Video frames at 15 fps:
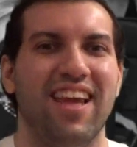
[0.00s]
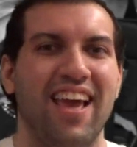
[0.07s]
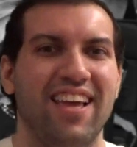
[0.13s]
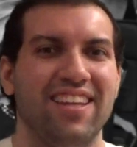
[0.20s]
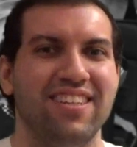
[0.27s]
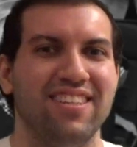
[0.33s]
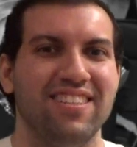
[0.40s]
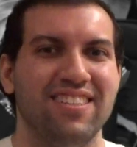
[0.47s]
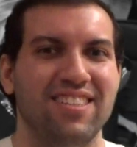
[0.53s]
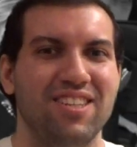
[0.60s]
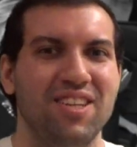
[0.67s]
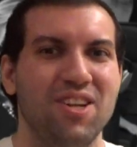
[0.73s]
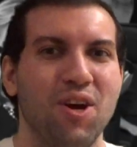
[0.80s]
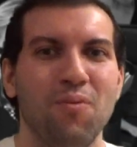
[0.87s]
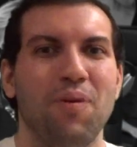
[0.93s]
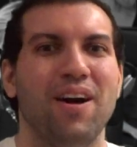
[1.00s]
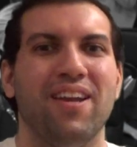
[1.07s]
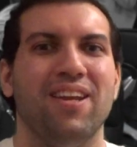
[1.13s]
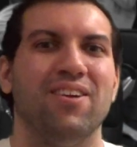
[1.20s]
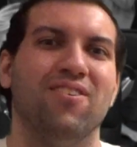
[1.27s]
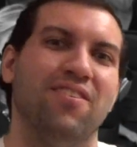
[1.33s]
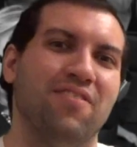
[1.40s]
and
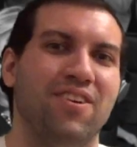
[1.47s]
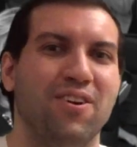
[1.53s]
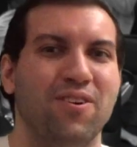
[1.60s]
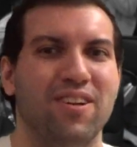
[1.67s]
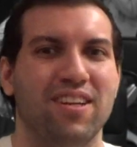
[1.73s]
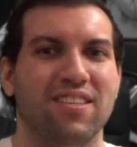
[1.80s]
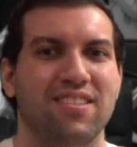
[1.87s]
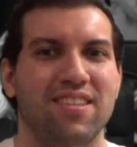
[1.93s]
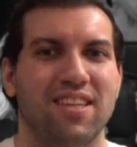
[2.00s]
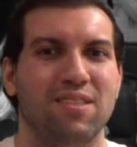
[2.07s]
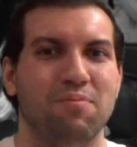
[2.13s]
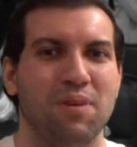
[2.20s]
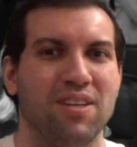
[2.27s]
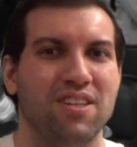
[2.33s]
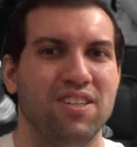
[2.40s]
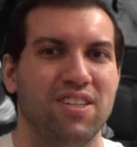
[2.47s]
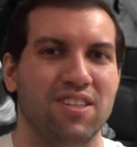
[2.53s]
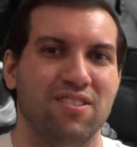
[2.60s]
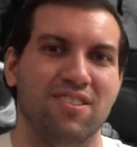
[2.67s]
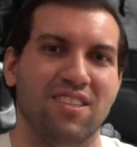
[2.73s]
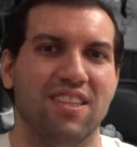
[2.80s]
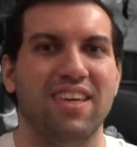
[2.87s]
nobody will ever know it exists because
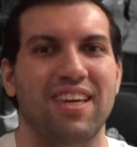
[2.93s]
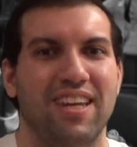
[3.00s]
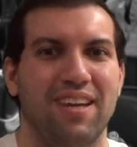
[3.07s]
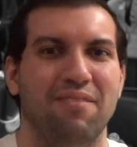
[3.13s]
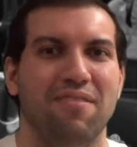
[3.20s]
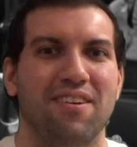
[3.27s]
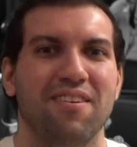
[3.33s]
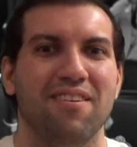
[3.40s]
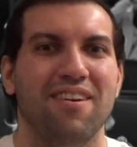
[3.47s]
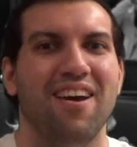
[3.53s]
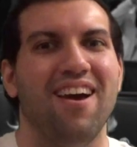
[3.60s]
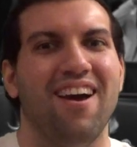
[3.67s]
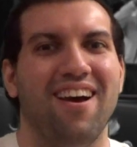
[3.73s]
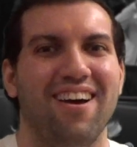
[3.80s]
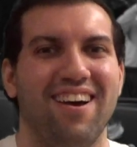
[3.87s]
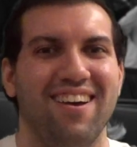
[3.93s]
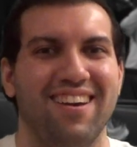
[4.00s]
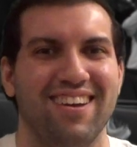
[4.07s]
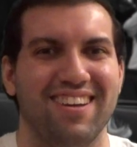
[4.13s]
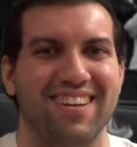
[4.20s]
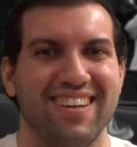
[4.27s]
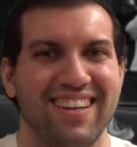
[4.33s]
she'll delete
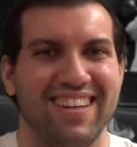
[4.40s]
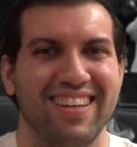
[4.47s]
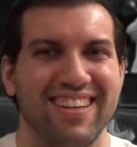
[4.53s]
it.